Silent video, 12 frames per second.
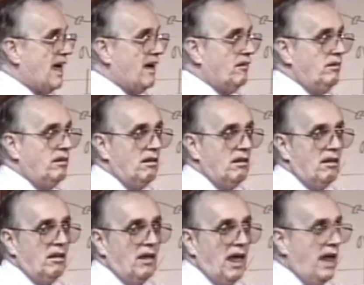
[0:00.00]
out
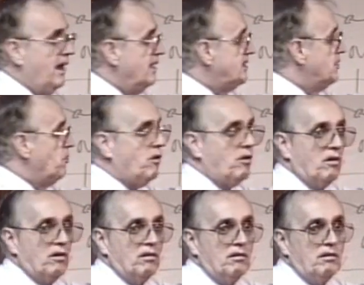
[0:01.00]
and it hits the
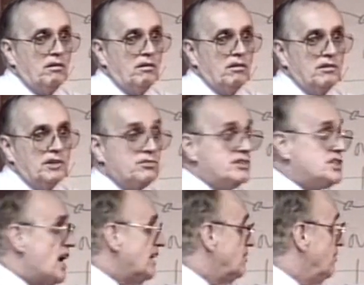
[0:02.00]
wall. The
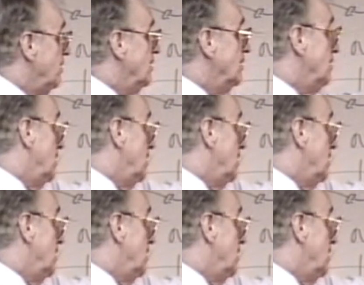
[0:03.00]
trajectory